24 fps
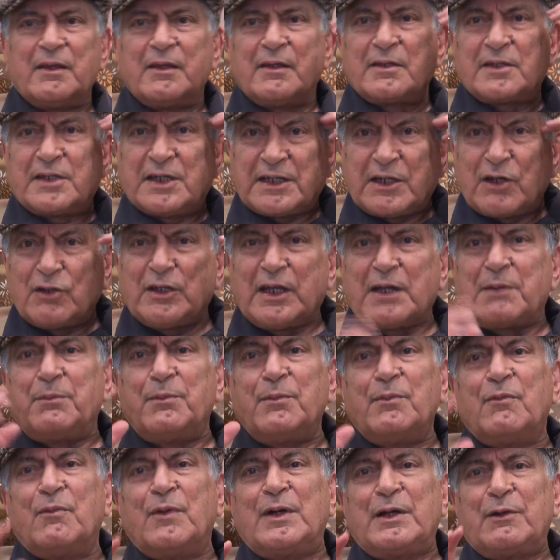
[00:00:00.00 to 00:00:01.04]
Sit on that
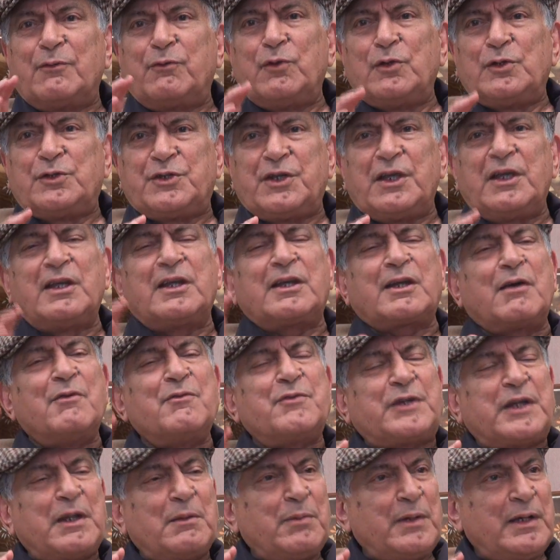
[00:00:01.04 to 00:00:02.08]
wonderful chair
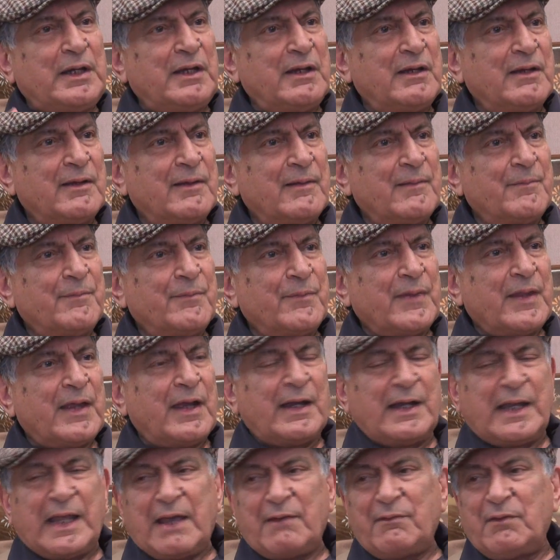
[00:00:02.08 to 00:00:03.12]
comfortably
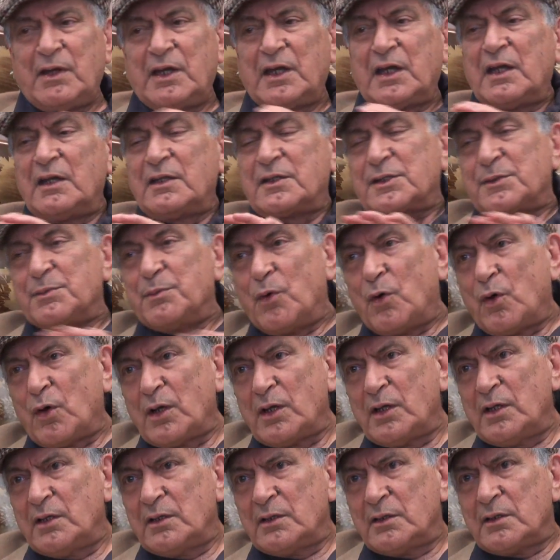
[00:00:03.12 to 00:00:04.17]
and have a little
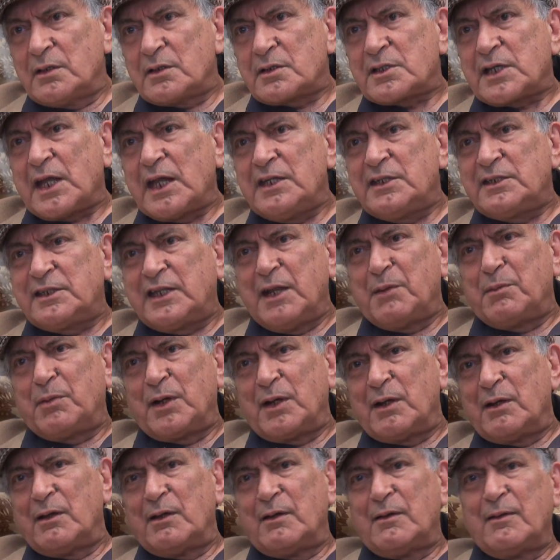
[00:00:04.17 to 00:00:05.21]
small side table
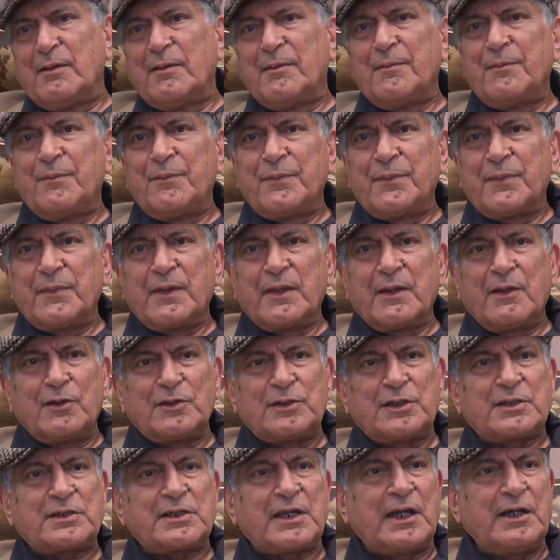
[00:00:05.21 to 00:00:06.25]
on
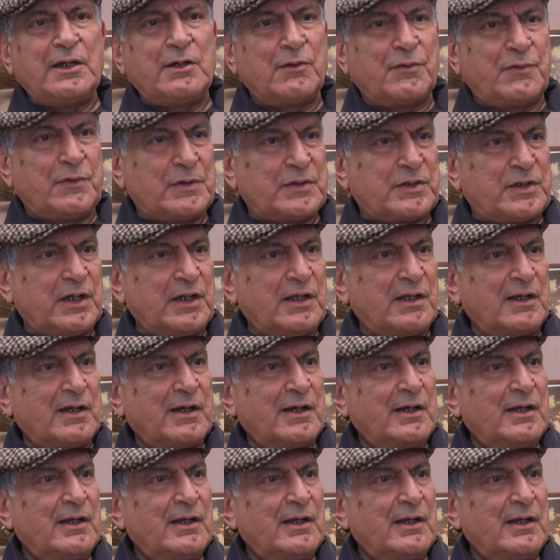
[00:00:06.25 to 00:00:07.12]
the side of your chair.